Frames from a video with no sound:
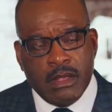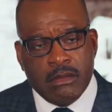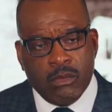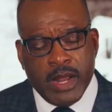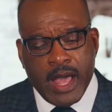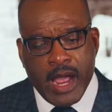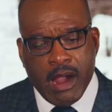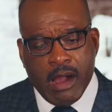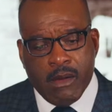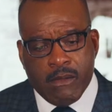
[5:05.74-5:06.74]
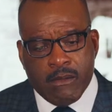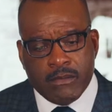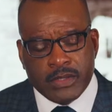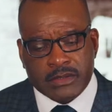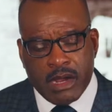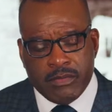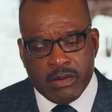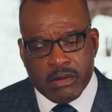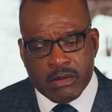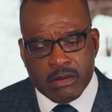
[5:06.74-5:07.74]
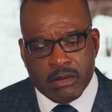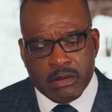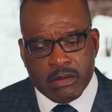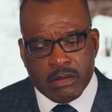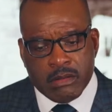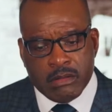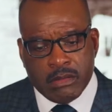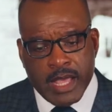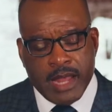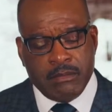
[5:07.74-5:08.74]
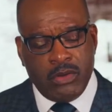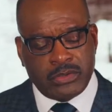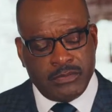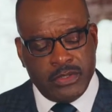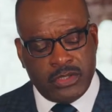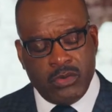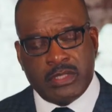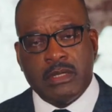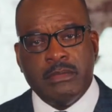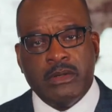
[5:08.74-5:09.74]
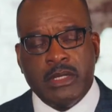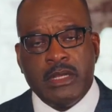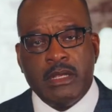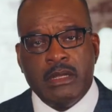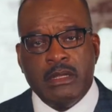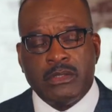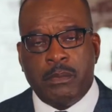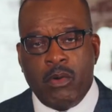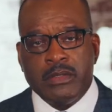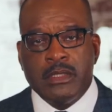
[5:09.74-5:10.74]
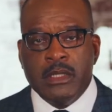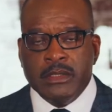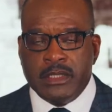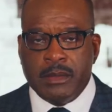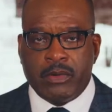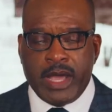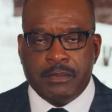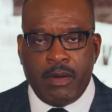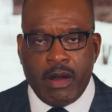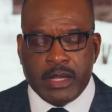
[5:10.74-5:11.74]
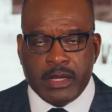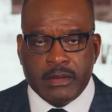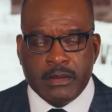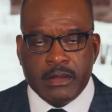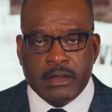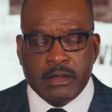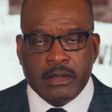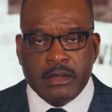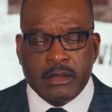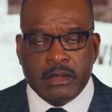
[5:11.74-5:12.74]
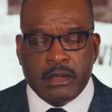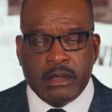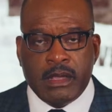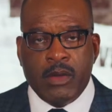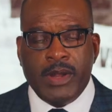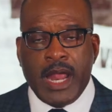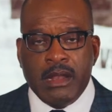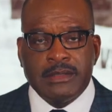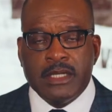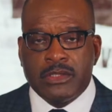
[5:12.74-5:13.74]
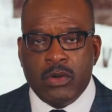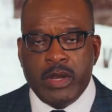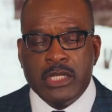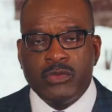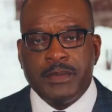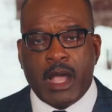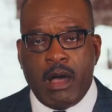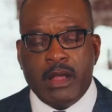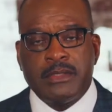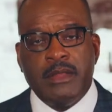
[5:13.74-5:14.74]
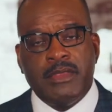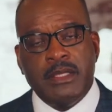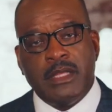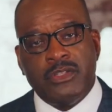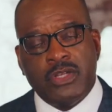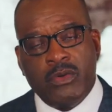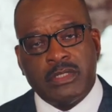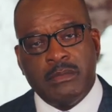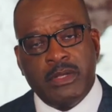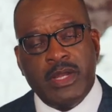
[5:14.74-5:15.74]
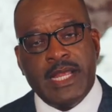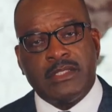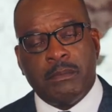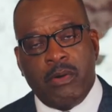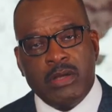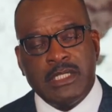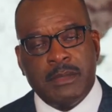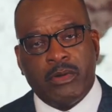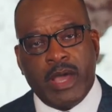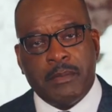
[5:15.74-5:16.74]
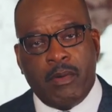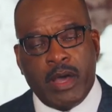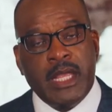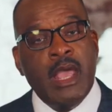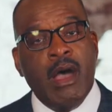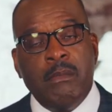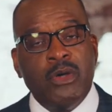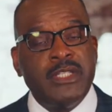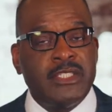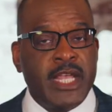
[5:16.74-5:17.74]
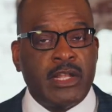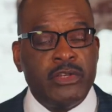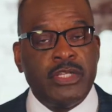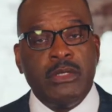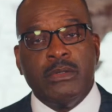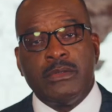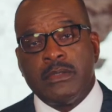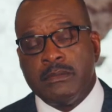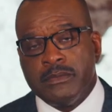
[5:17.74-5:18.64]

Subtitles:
when I discovered that most of the Jewish community supports the Democrat Party. And when I looked into it, it was because the Jewish community that supports the Democratic Party are mostly secular Jews.